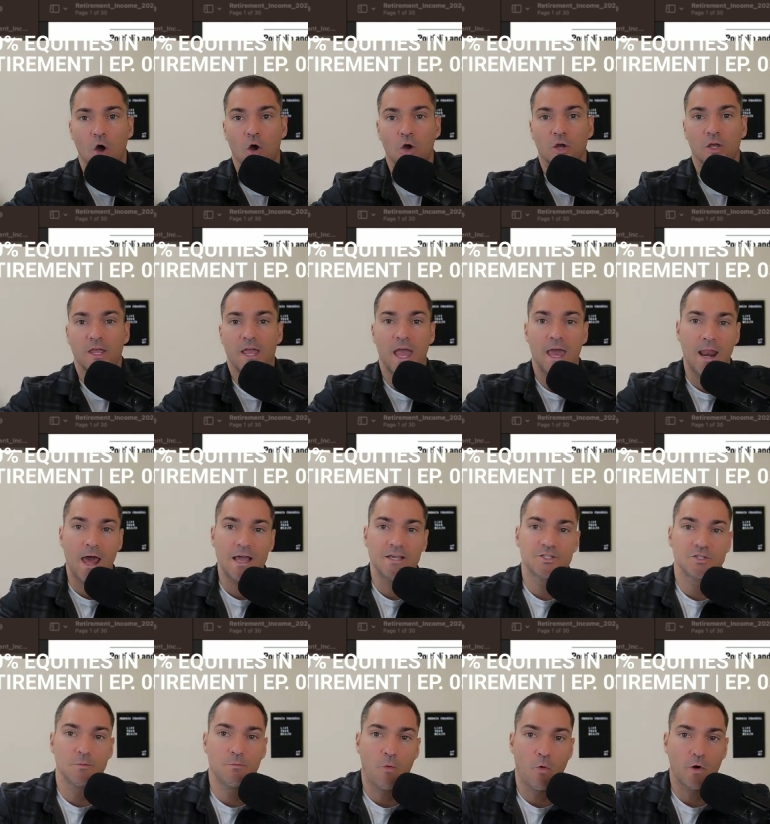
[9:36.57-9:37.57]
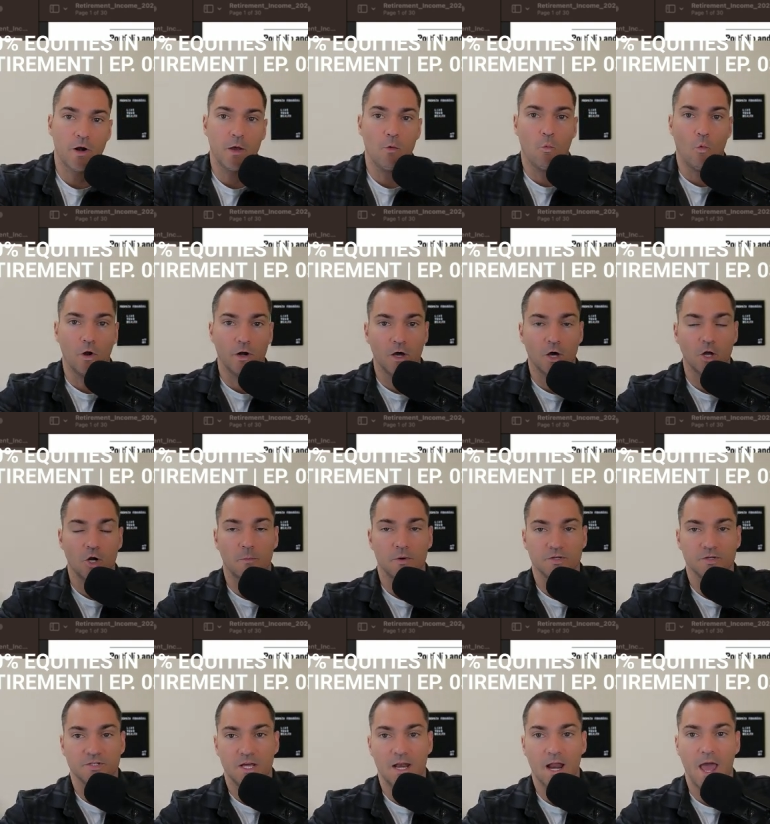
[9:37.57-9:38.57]
Can I Support a
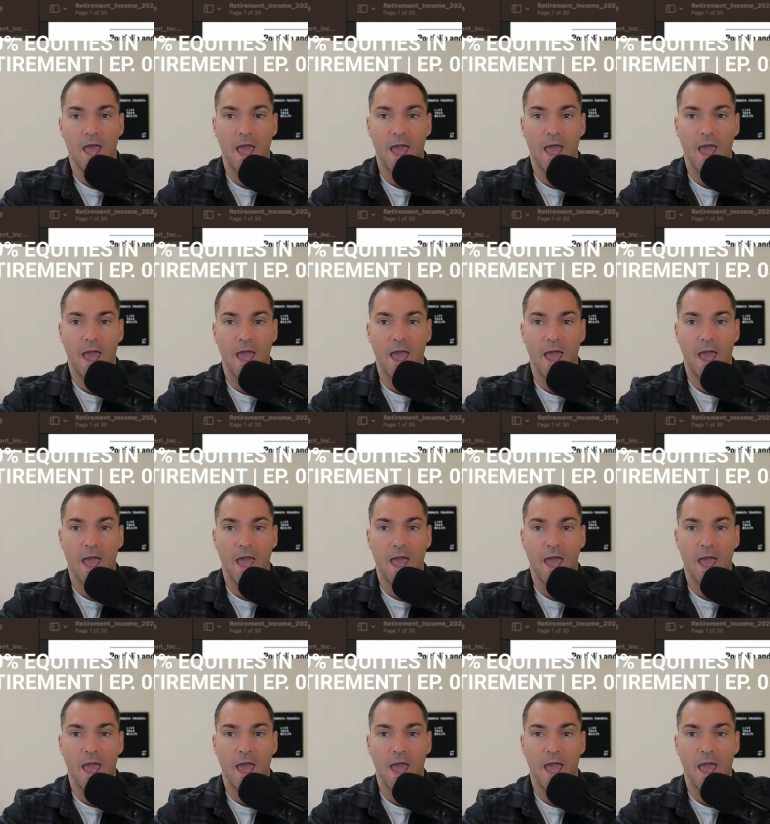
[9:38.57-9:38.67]
100%